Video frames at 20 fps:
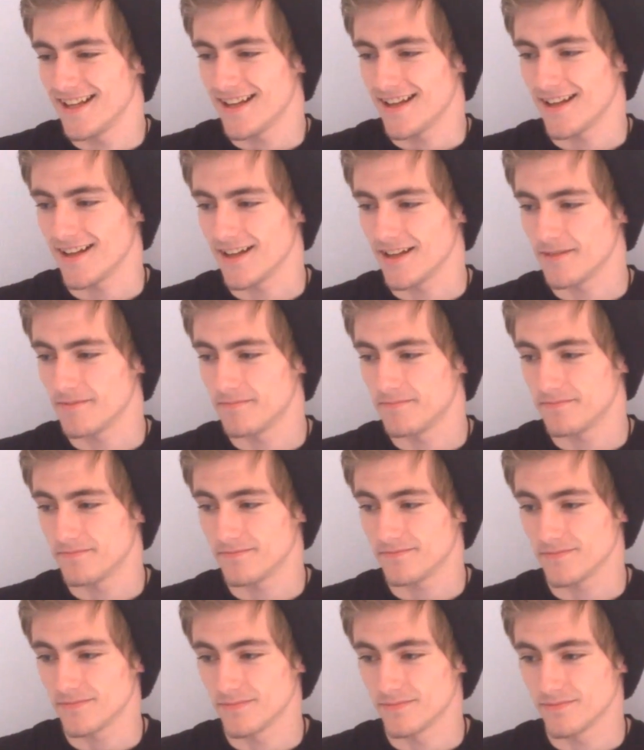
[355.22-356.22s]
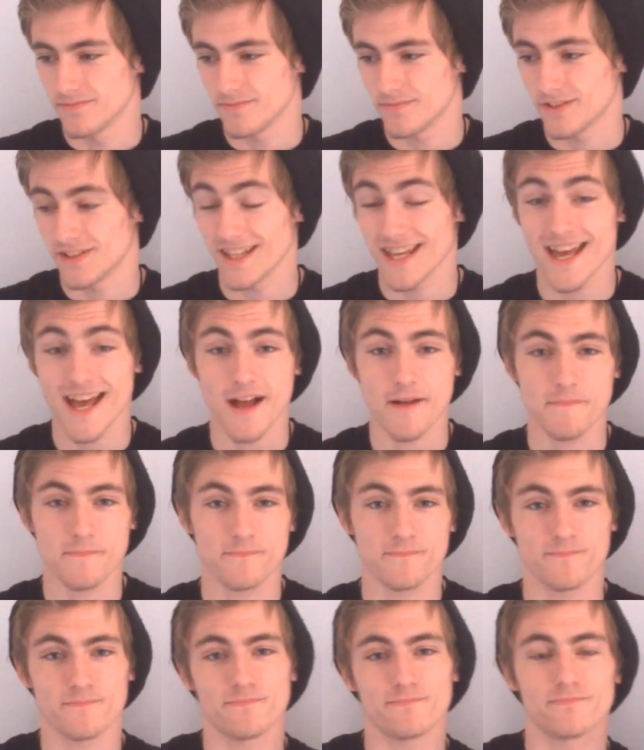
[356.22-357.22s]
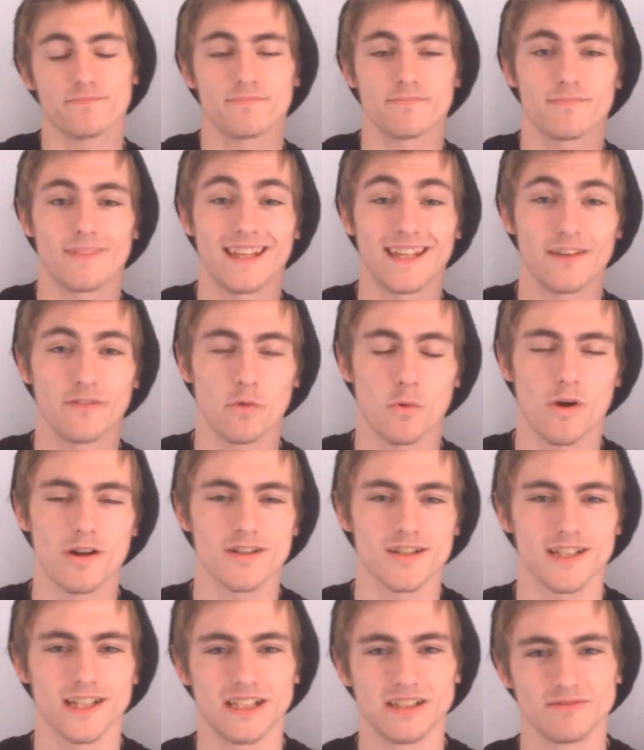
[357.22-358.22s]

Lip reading: Yay. So yeah, thank you for watching.